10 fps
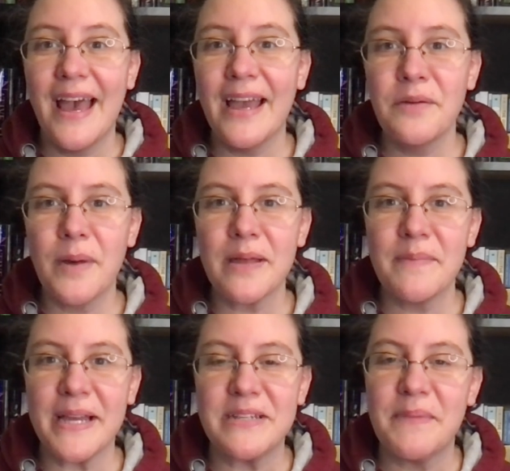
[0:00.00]
Hi, welcome
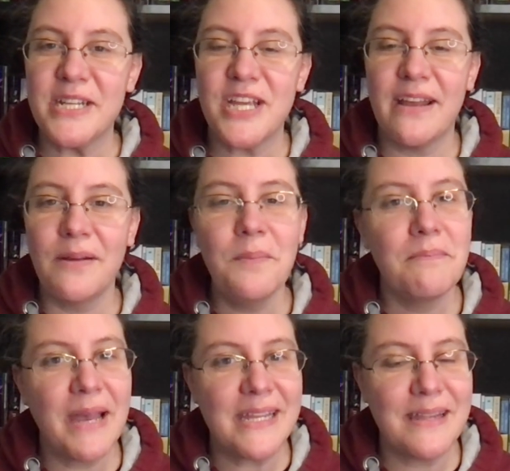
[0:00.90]
back to my channel.
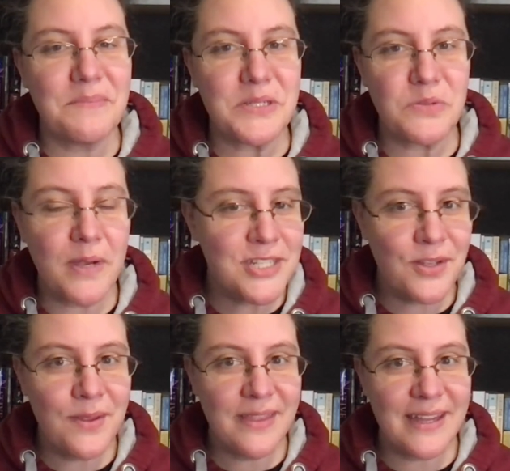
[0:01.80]
My name is
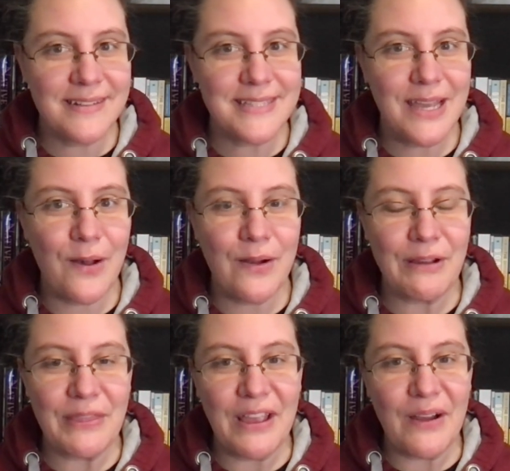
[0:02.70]
Rachel, that is the R
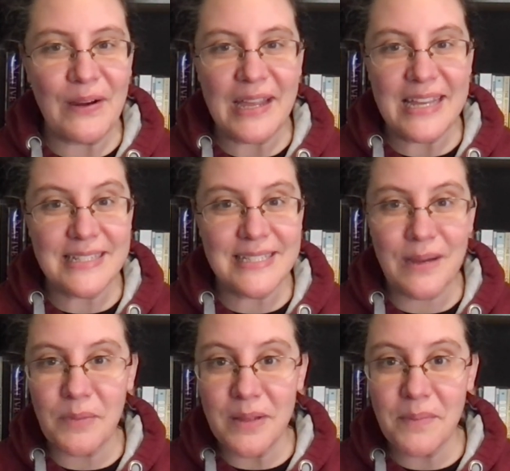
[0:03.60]
in the RK
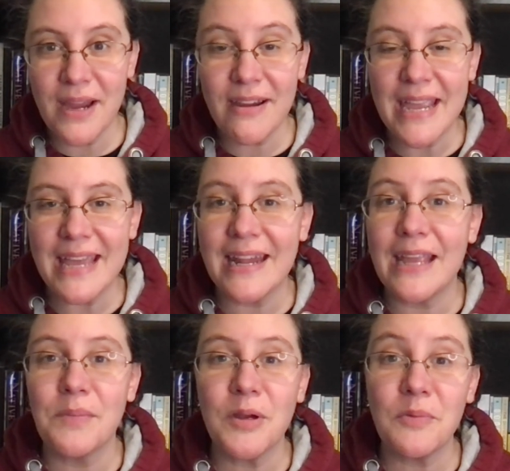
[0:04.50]
Stumbling Bear, and I
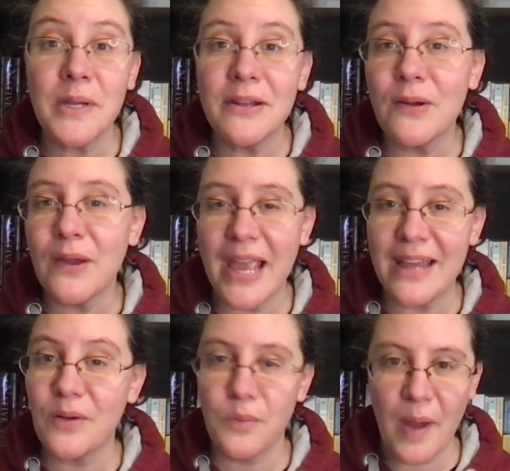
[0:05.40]
am a reader
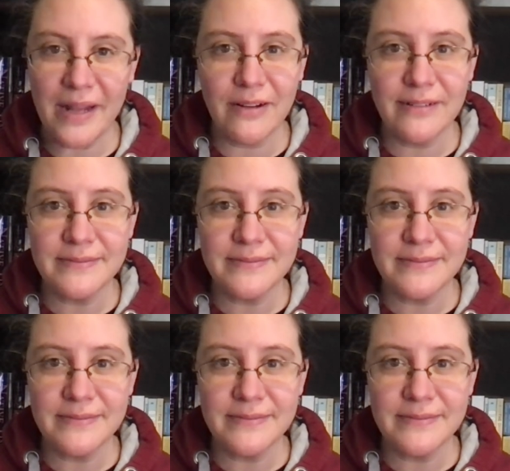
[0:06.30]
and a writer.